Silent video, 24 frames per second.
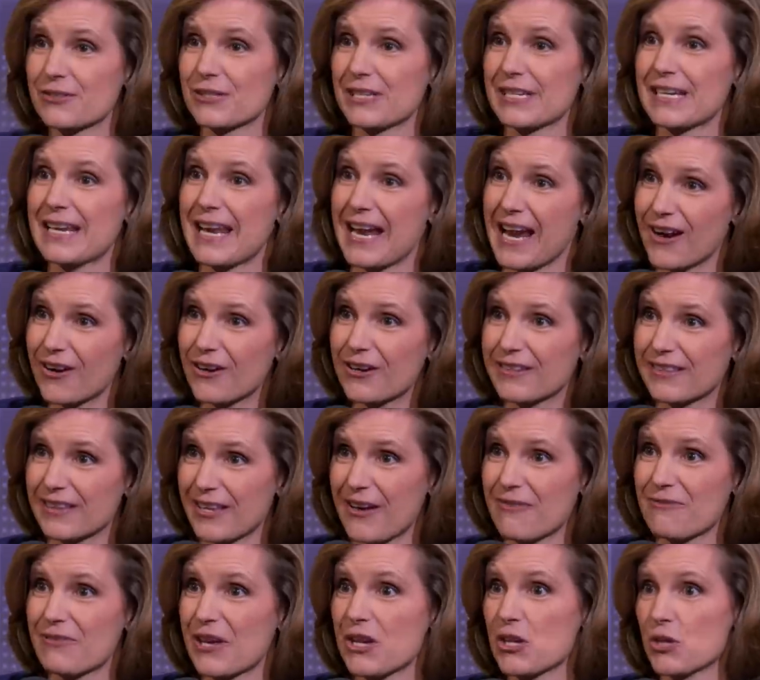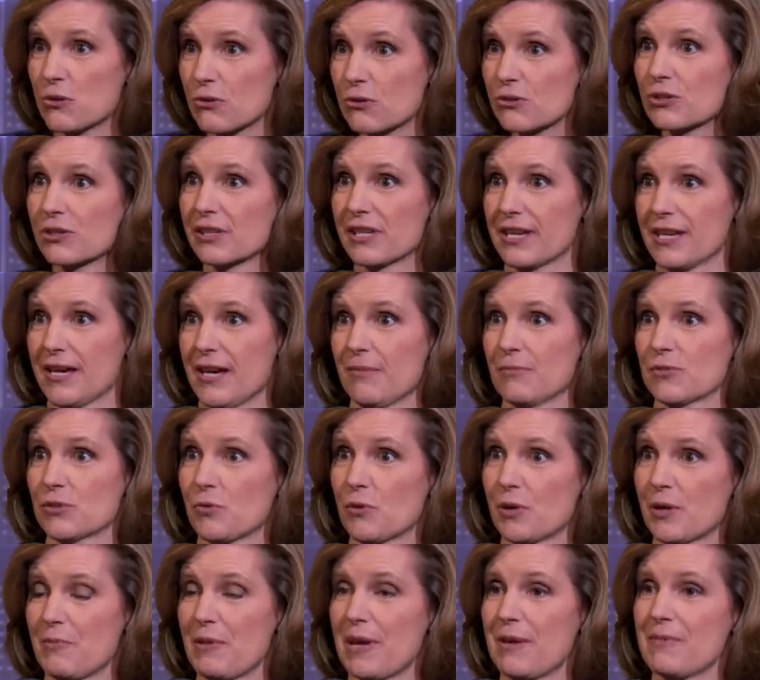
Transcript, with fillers: there's an inherent love that usually comes when a